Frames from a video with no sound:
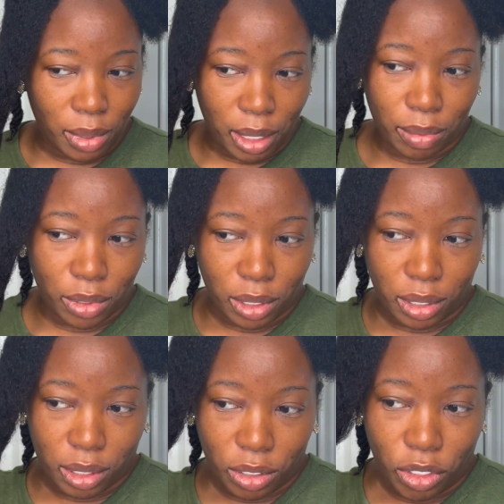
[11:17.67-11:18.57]
I'm
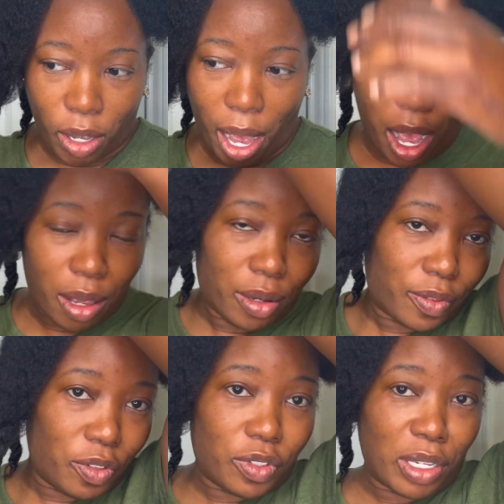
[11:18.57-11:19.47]
just, you know how,
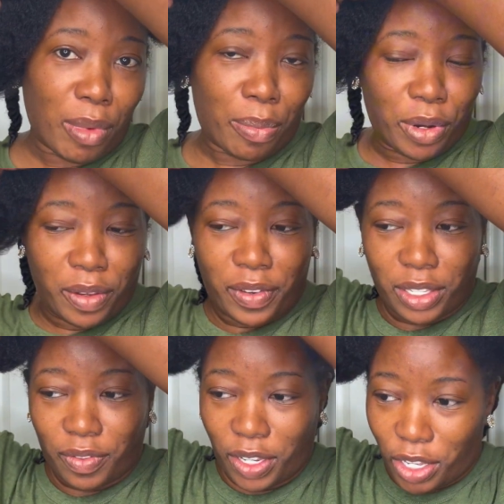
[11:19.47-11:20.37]
if you see my
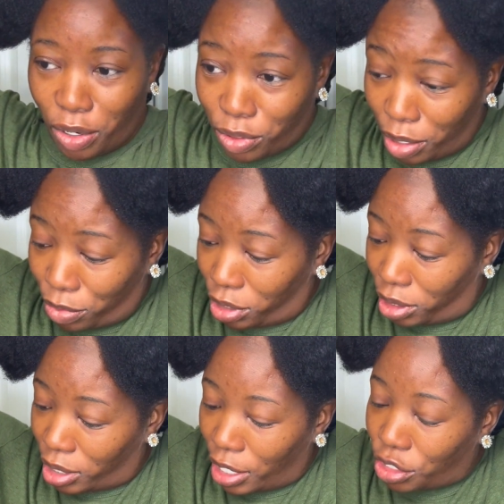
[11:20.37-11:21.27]
previous videos, I'm
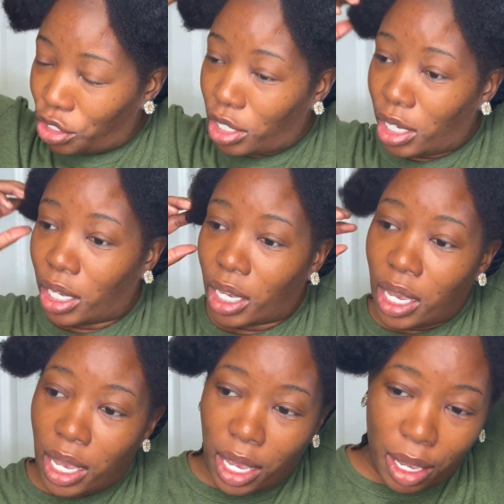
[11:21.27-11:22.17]
just sectioning
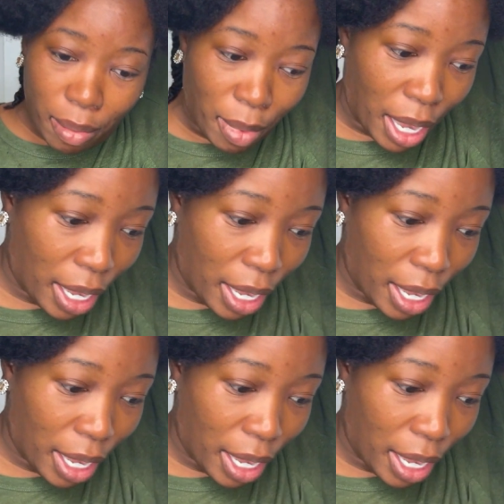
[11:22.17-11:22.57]
my